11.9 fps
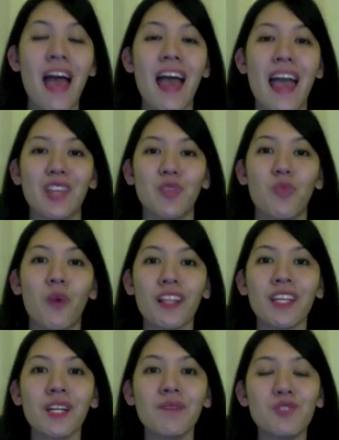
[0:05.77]
and
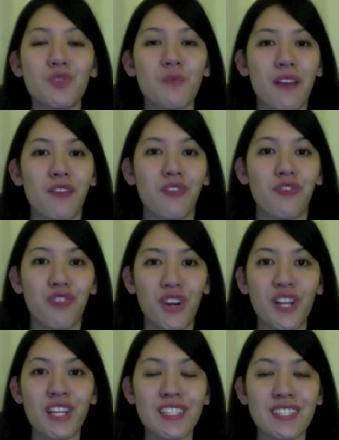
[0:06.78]
welcome to my
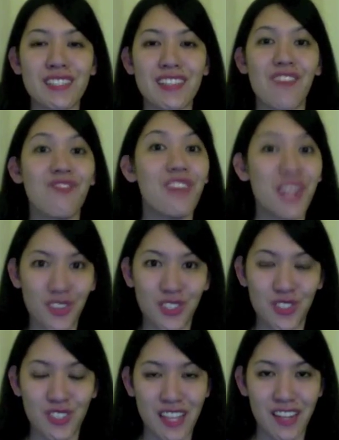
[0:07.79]
first video
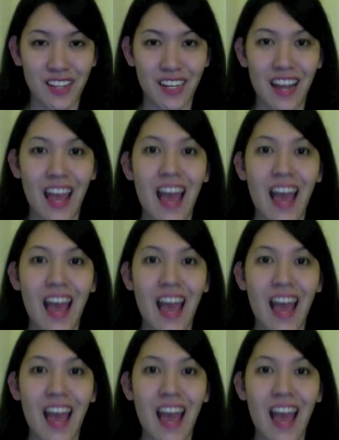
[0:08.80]
newsletter.